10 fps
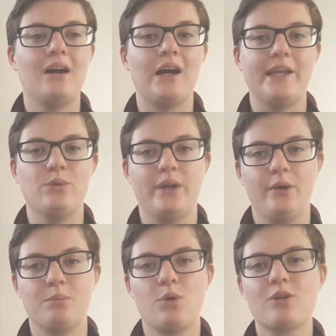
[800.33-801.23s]
You will
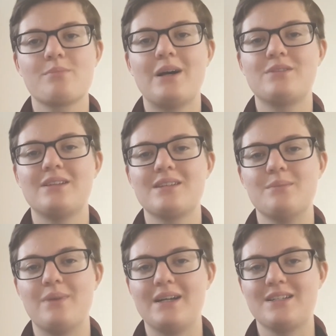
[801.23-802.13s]
hear more about that
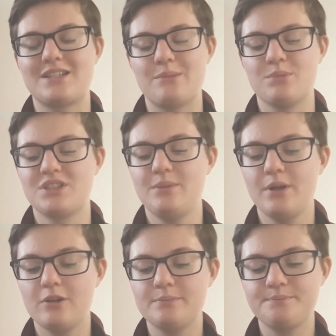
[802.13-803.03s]
in my December
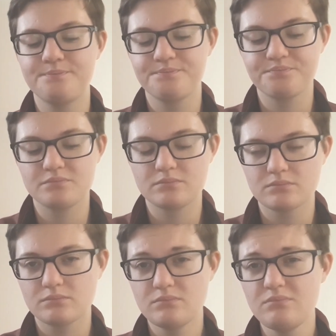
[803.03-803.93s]
TBR.
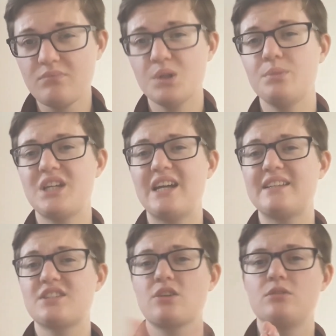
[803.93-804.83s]
But yeah,
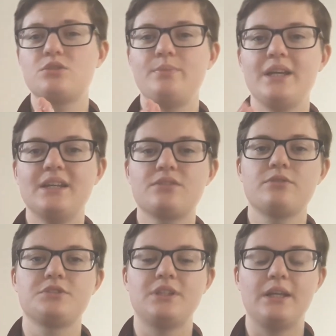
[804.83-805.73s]
that's going to be it
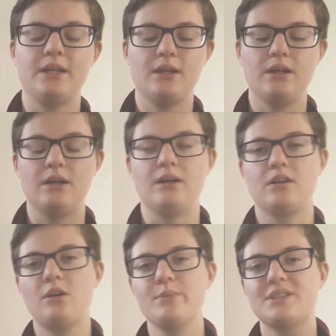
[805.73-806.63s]
for today.
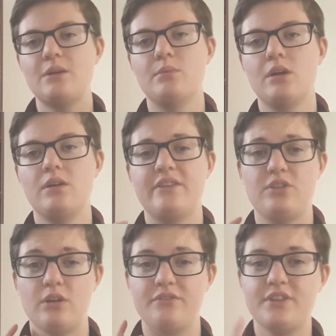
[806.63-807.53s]
Comment down below if
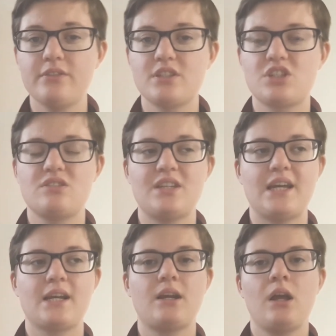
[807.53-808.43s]
you have done this
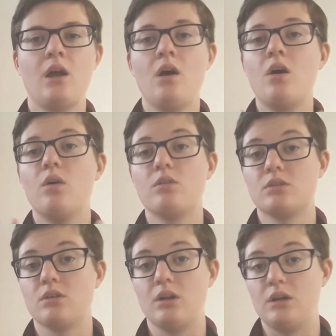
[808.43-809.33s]
tag,
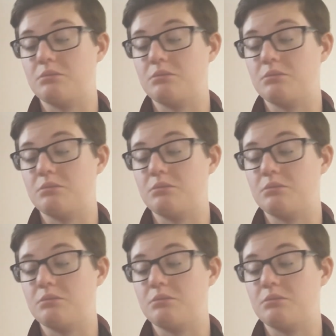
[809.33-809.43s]
or